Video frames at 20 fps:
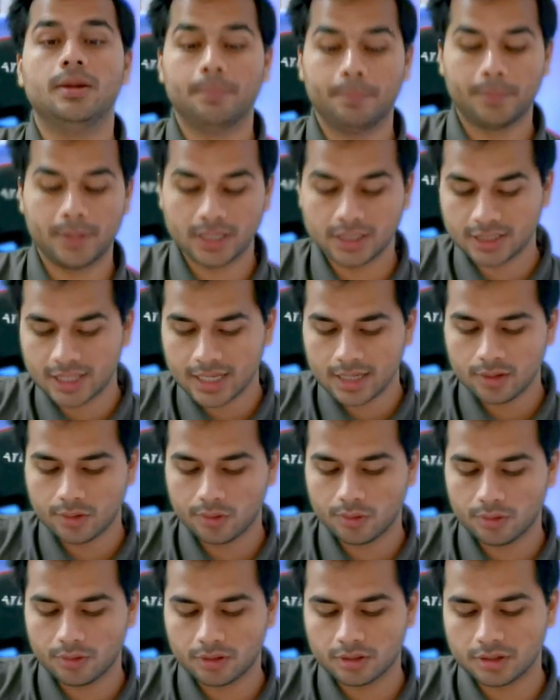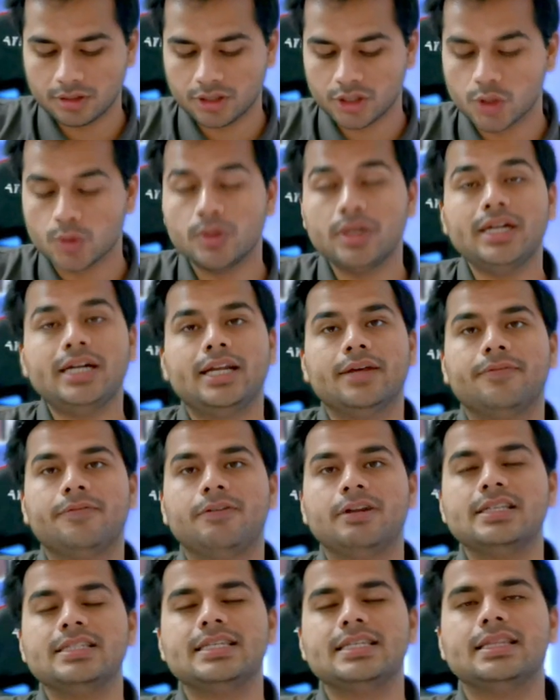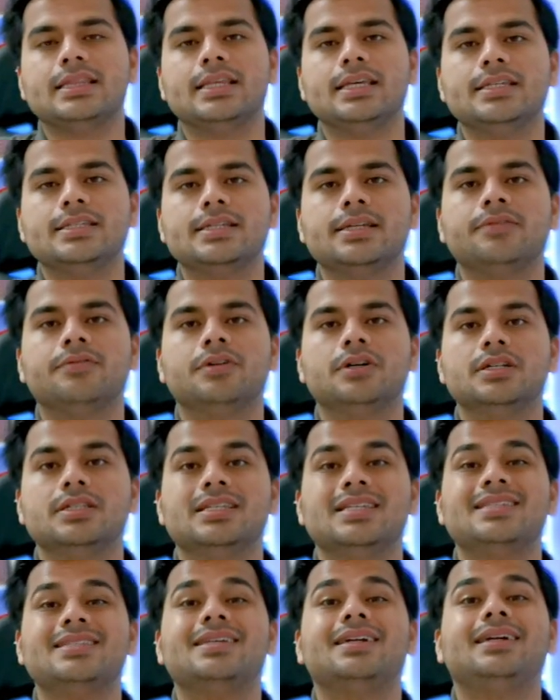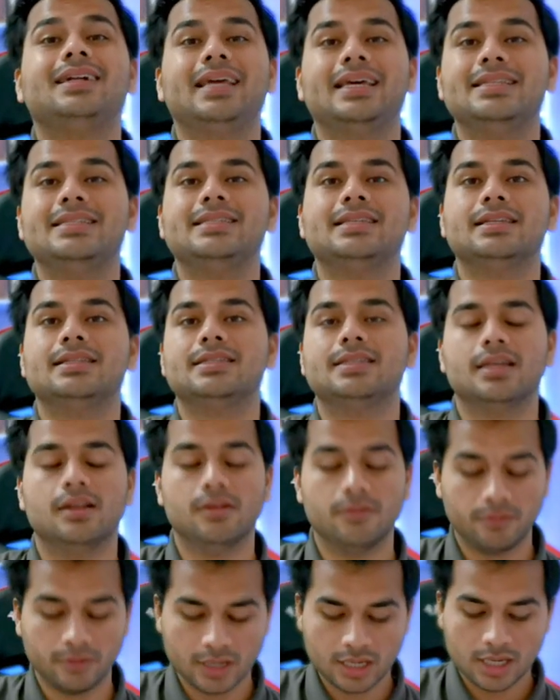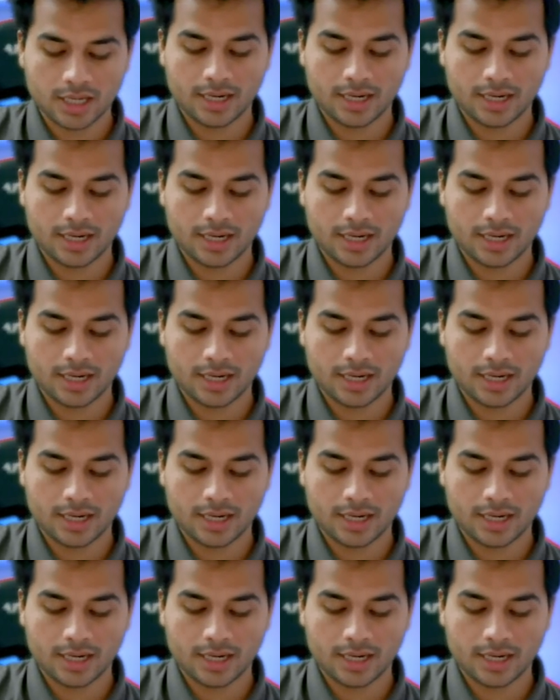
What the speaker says: But then the only difference in these three words is the tense itself.